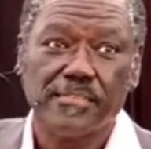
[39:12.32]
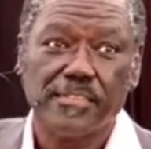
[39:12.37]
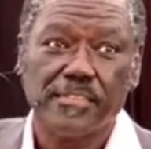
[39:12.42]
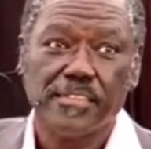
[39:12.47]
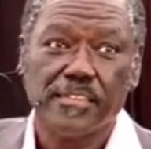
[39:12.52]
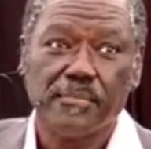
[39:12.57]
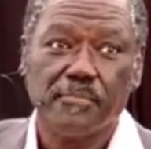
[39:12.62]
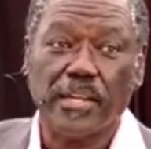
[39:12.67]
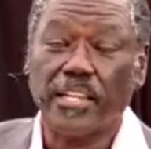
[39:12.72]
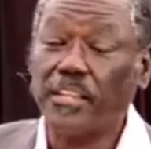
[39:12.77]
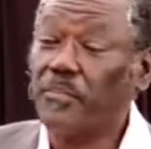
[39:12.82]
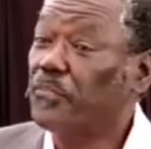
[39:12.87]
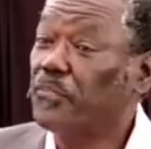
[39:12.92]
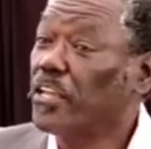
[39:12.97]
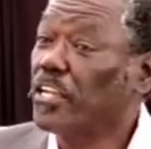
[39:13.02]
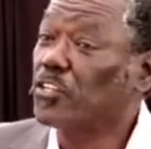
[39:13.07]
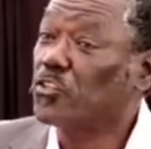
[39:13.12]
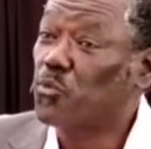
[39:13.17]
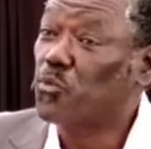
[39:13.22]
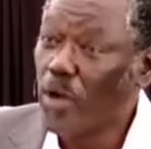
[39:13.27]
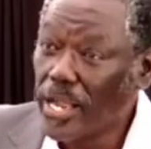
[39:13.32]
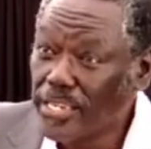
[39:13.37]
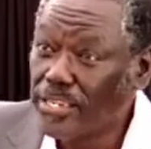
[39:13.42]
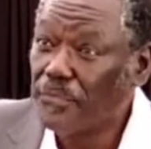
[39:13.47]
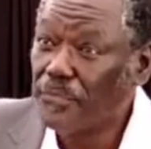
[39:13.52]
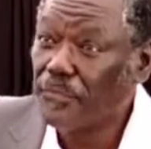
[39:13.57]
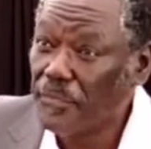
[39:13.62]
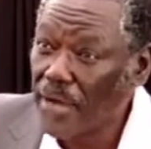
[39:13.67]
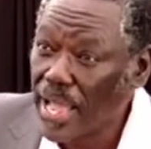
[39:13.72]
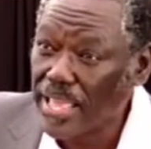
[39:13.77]
But if you're
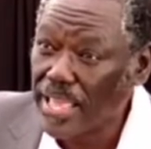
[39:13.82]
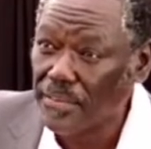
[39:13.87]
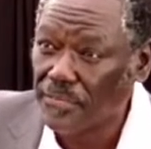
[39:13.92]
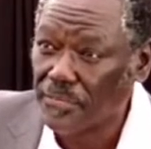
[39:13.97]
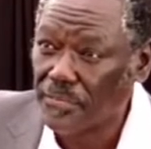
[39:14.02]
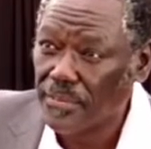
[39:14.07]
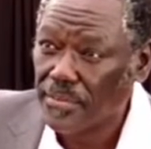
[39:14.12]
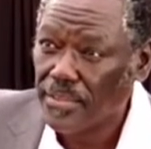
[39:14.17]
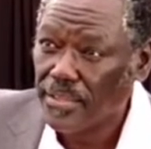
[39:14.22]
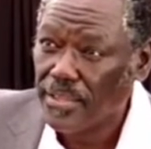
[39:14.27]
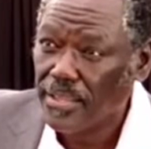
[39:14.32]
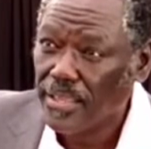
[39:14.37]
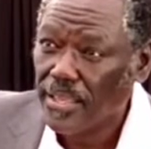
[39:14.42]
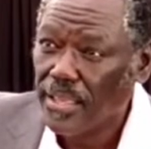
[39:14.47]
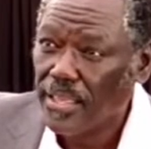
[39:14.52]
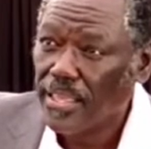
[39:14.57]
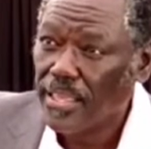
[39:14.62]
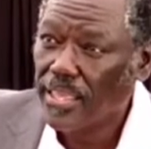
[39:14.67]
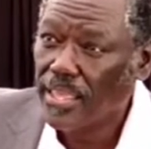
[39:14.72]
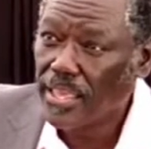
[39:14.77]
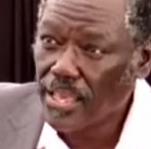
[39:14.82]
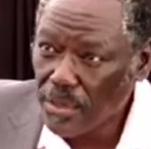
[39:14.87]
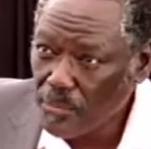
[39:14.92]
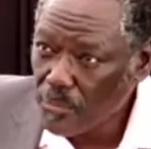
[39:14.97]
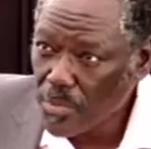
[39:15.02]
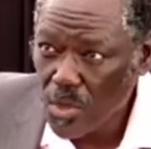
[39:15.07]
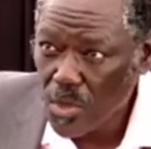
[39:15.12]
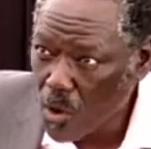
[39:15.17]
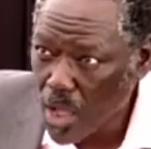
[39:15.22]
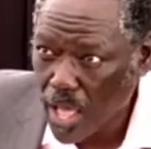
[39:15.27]
25, hear
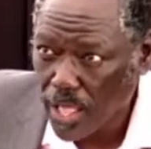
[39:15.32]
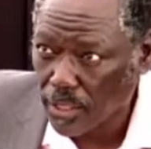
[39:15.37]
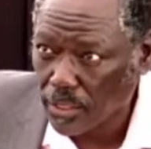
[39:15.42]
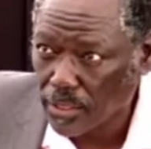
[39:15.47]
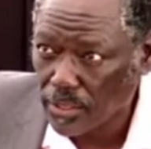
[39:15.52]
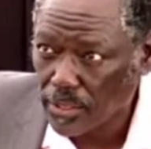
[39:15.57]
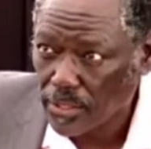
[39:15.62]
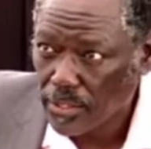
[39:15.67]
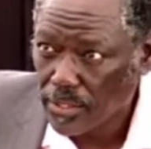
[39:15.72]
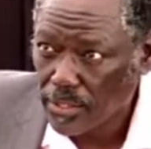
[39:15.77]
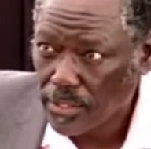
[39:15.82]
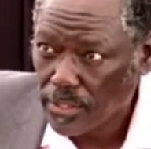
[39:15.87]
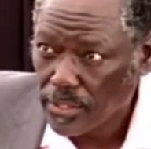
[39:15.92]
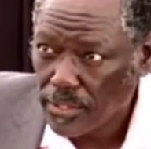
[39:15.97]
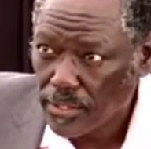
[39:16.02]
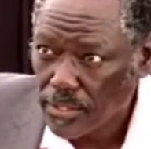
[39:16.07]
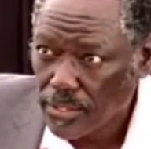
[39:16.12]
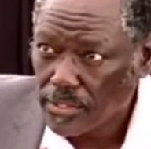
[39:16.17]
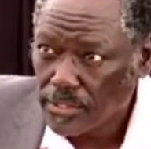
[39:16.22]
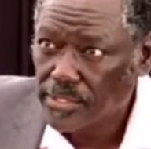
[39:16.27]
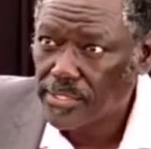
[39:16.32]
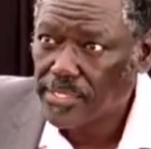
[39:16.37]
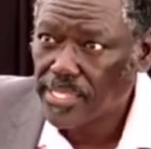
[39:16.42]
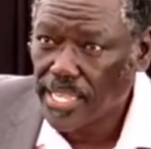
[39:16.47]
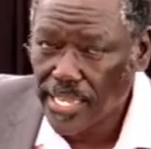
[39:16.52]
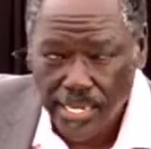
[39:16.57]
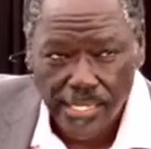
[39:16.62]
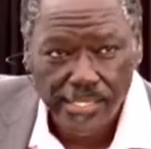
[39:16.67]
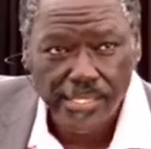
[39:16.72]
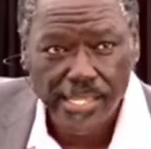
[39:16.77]
me well, set
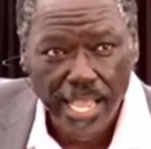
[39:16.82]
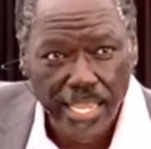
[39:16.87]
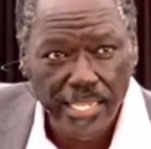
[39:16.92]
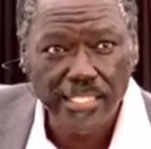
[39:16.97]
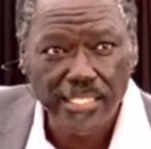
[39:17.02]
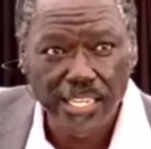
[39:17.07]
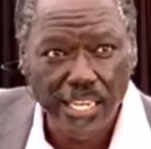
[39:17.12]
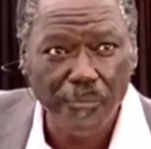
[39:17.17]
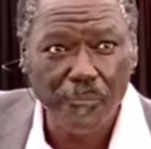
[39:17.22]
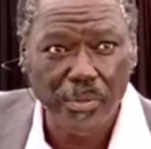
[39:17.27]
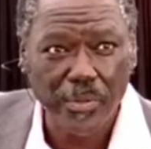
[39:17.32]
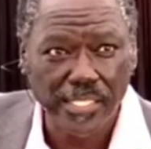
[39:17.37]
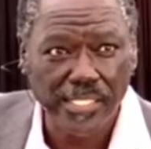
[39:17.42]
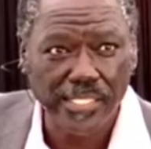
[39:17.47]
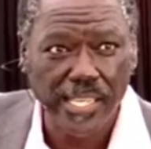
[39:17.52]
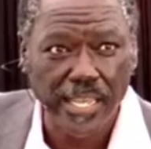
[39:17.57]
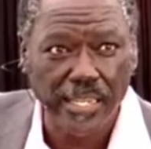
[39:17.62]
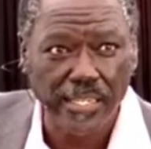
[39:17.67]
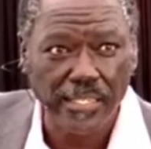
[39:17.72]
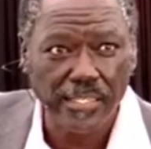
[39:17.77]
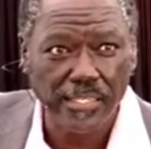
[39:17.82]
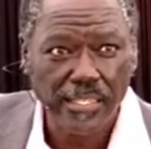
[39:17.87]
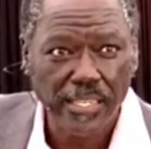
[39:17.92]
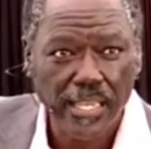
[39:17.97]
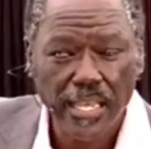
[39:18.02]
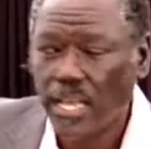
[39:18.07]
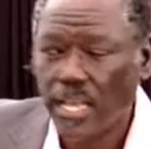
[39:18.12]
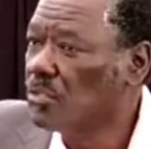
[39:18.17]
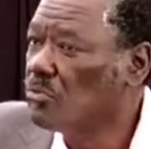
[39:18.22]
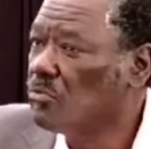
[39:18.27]
aside 10%.
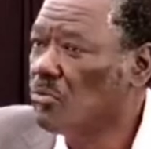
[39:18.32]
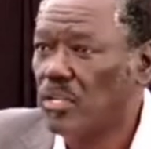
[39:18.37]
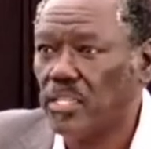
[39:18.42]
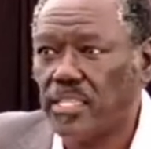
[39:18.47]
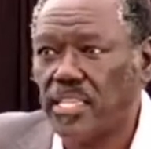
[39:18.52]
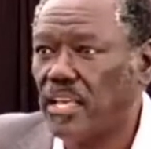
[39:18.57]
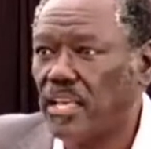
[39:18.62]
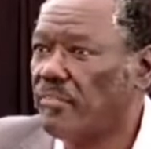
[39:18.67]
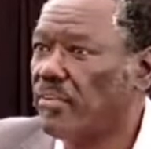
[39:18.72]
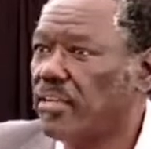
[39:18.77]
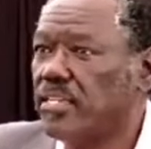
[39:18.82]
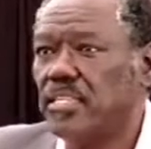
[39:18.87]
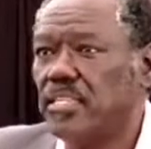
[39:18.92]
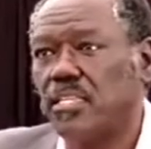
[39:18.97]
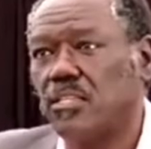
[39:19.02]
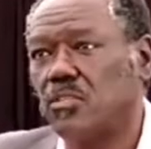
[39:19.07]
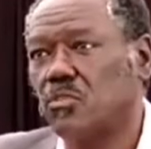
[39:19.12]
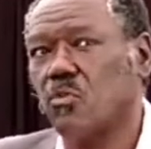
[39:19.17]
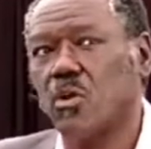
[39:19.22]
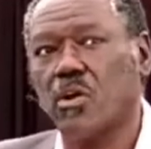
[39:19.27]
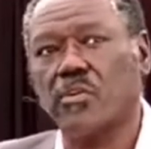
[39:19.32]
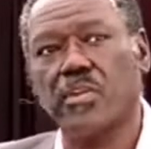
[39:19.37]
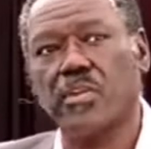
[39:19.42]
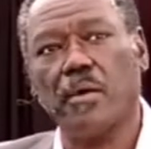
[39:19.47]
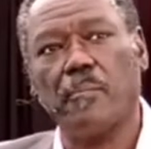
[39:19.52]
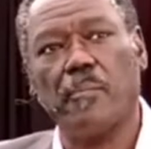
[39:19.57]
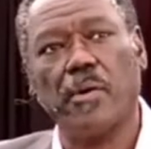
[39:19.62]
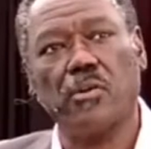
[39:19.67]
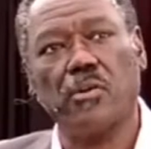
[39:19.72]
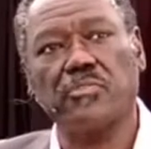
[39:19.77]
And you will never need to worry
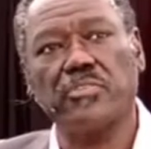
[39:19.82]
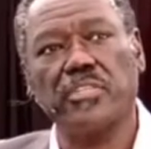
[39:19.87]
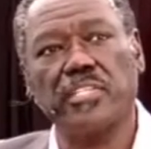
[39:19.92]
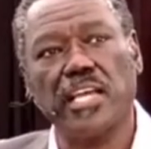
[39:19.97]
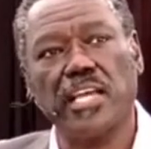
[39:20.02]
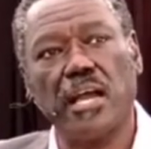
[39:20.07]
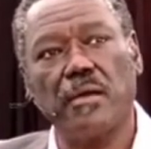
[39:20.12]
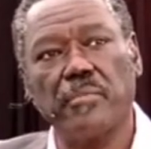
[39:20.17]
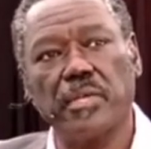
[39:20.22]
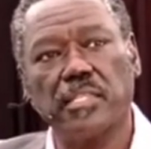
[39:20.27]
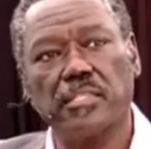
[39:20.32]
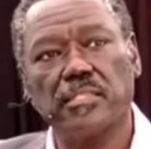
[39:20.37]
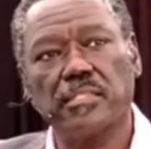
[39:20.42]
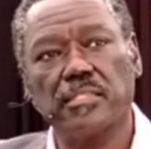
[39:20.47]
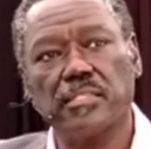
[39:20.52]
about retirement.